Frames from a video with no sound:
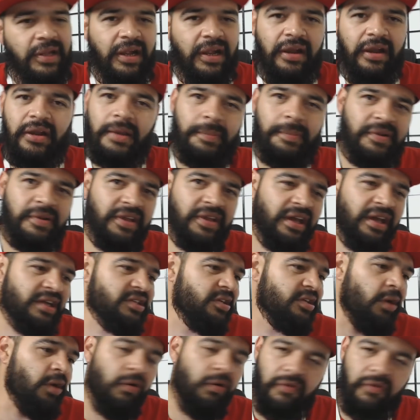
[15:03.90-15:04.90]
polarity
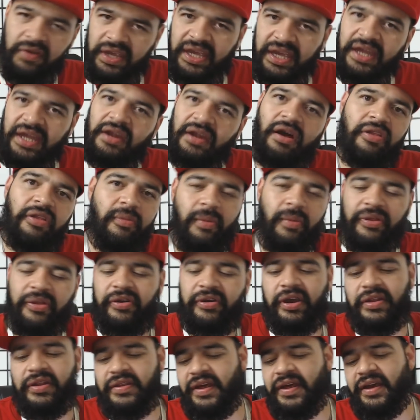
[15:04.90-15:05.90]
protection, overheat, and all them
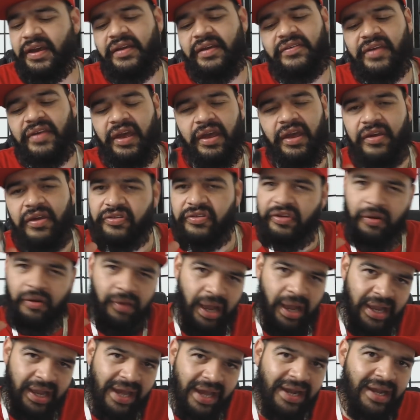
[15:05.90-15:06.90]
other good things.
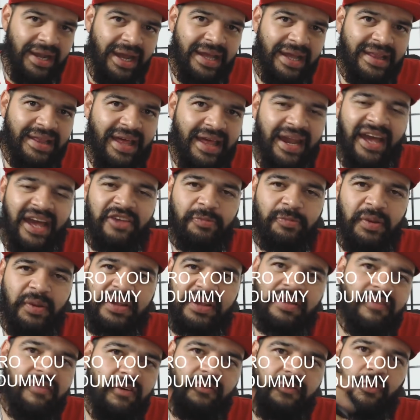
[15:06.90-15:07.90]
So I kind of like that
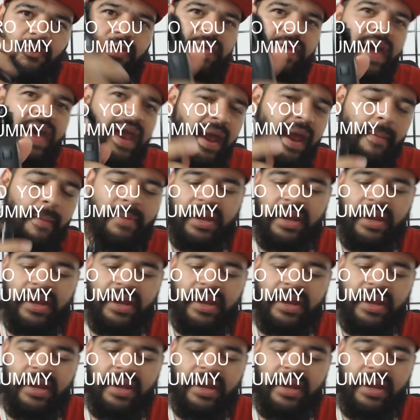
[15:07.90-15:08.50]
aspect of it. For that,